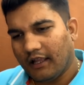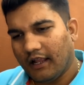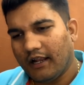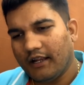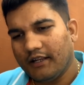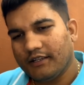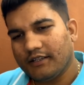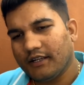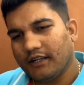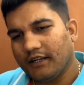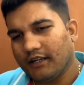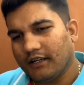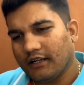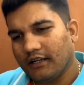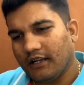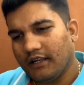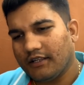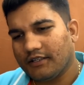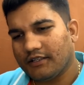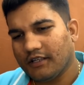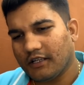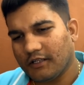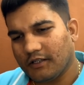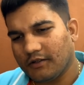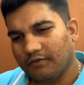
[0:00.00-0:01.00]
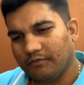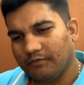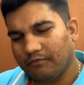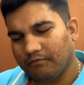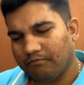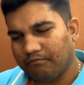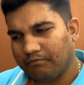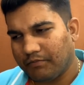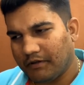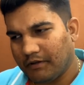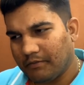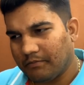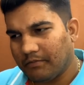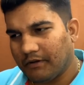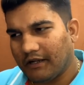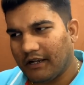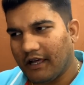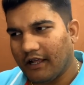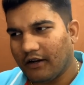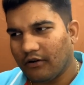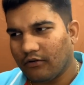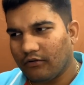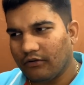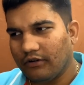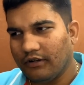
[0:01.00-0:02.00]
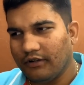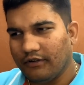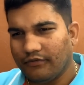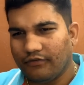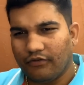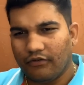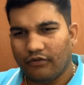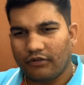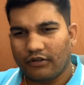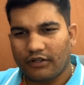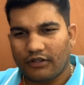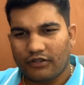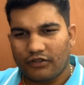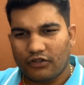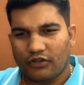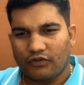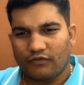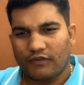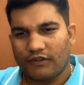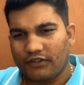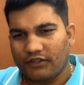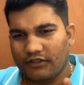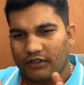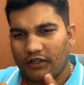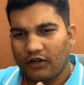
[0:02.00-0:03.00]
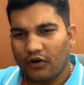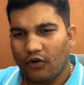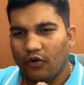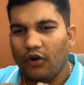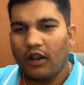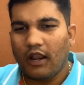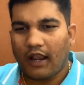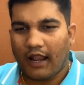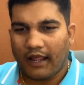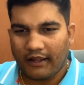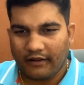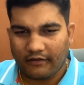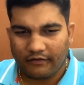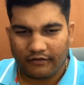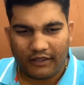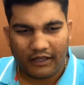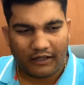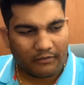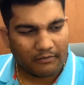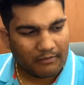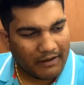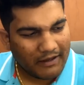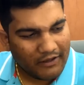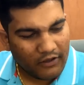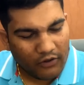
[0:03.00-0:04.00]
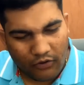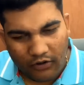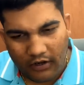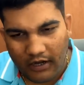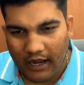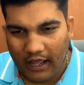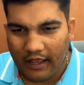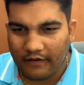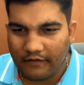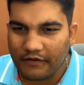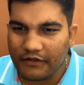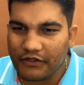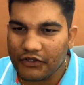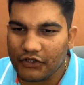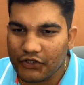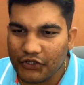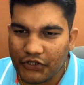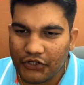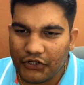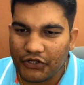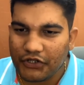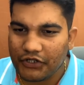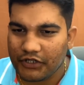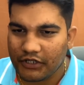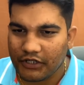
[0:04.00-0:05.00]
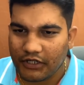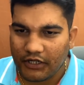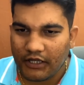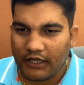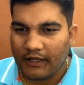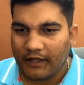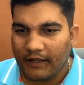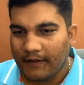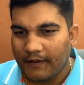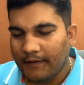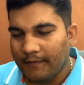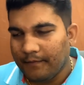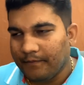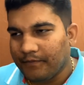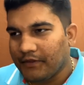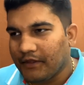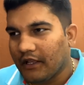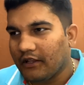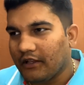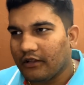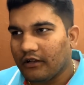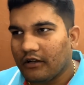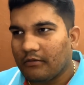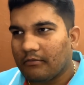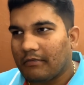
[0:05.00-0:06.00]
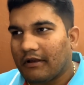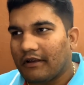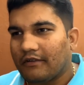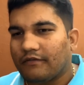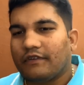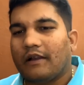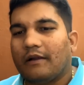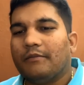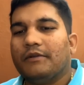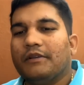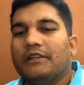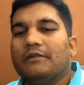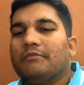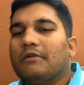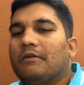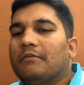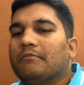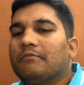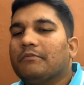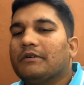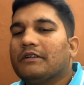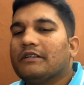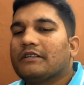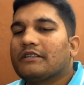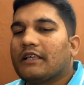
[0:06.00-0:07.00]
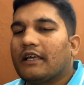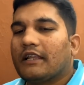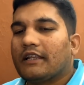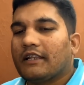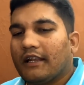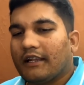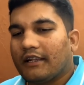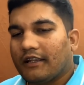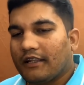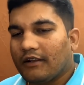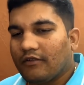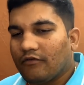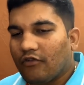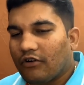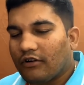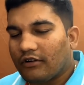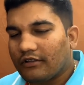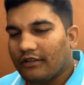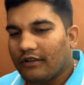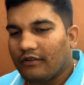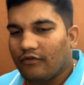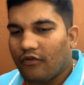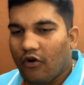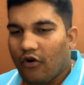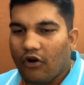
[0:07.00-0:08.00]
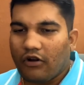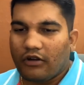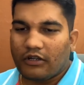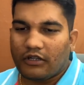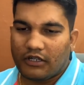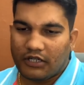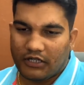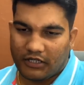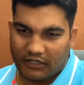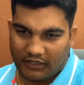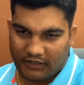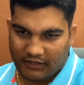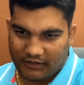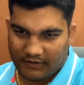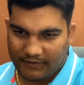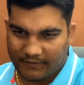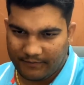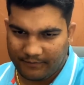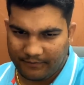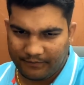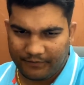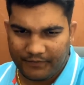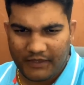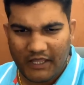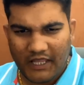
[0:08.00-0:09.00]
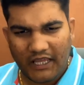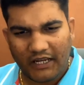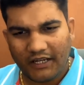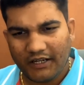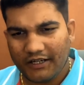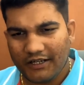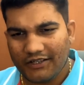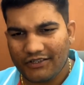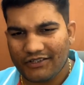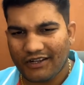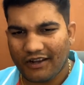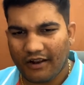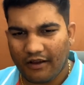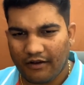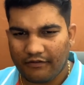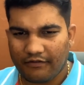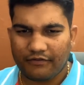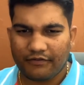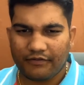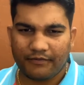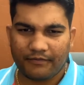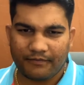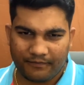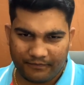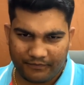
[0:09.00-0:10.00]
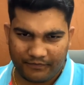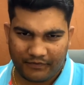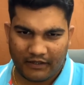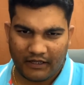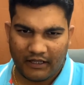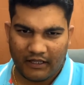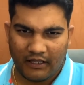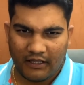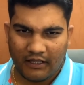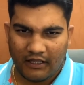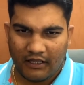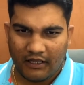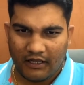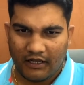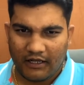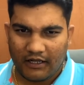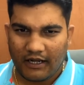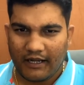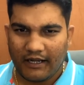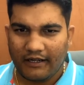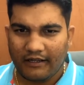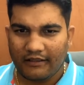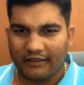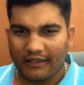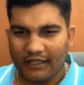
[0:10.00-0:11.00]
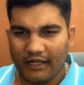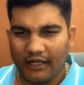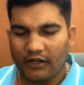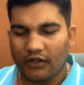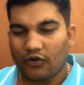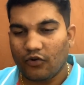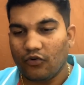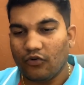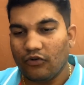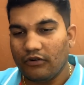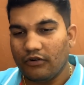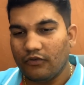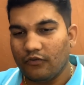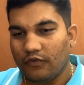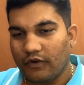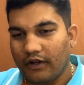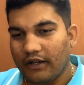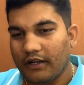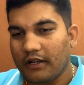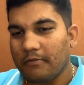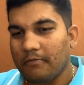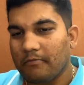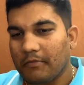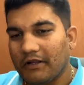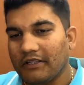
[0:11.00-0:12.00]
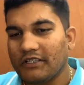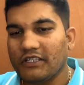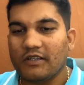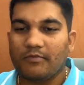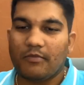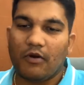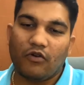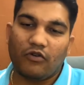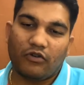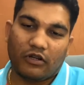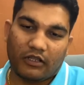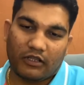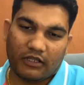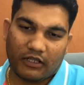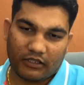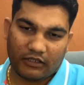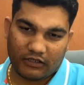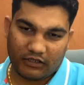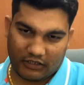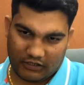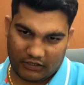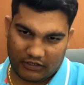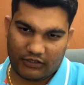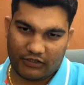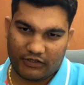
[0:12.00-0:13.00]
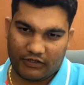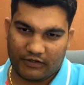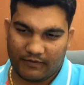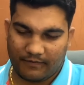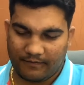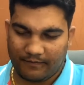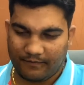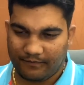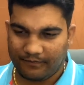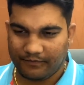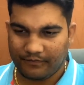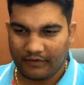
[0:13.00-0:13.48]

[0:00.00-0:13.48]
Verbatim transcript: And generally such people are only focused towards their own life, that my own life is good. You know, my family members are getting what they want, then it is enough, right? They don't worry much about other things.